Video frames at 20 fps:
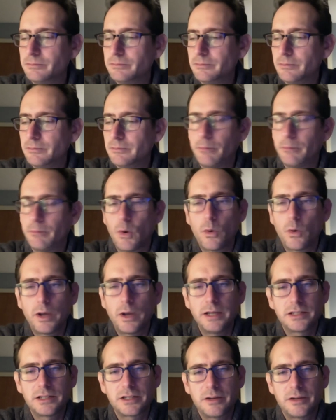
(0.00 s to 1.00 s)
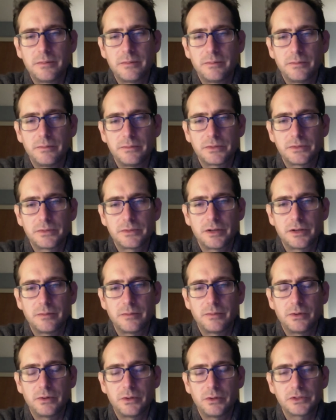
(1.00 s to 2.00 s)
boy, some
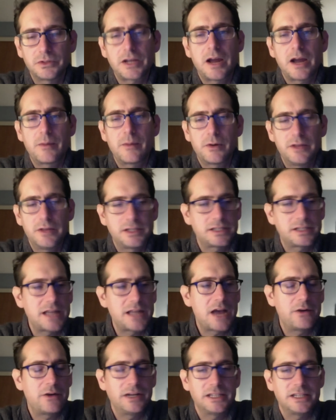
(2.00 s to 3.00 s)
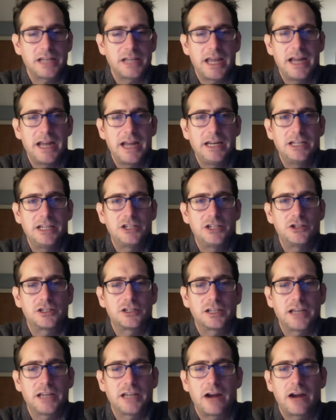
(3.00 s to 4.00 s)
some old timer that's now in his 80s used
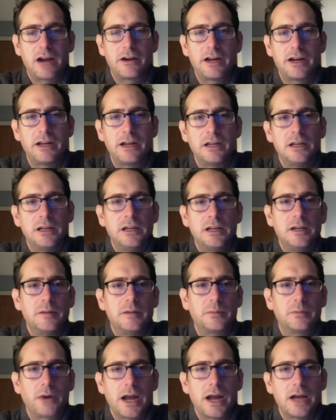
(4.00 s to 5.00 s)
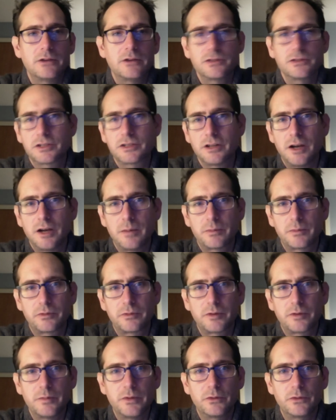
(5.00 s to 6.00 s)
to carry browns up
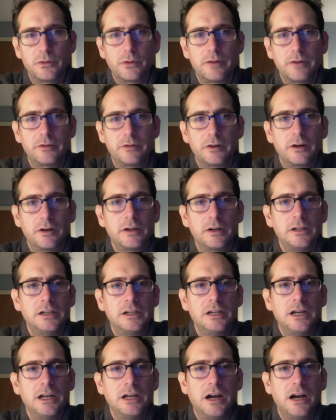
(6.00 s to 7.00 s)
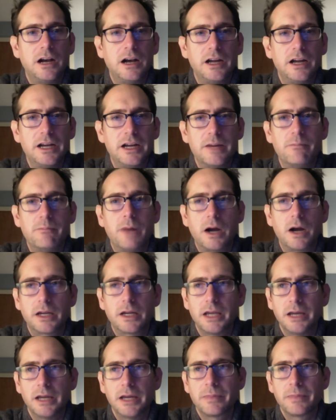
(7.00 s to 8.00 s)
from the river uh, in a
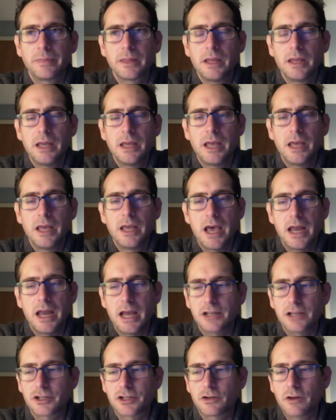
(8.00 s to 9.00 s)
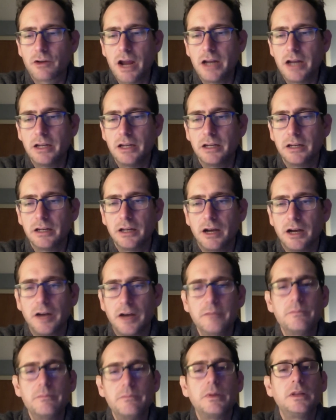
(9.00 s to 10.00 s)
bucket and has created an
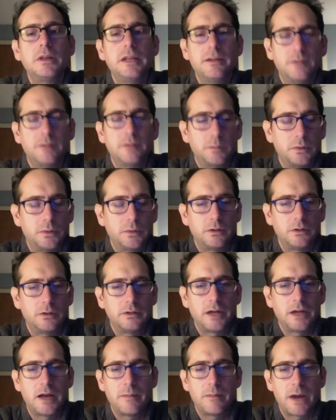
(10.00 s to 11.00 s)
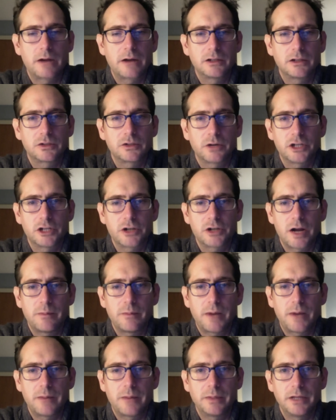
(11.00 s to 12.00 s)
unbelievable non-migratory trout
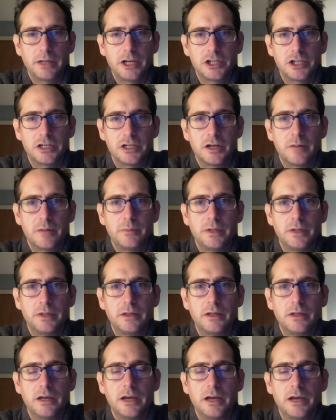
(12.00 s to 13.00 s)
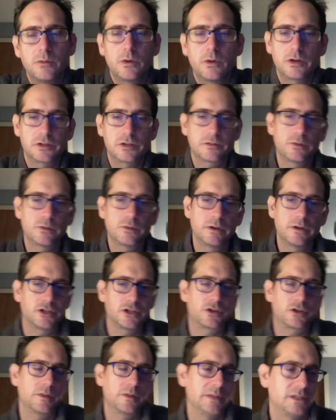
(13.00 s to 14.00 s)
population up in the headwaters of one of the
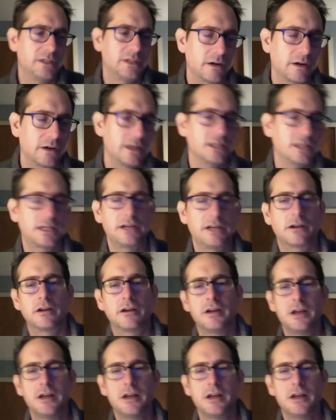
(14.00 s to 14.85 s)
tributaries here.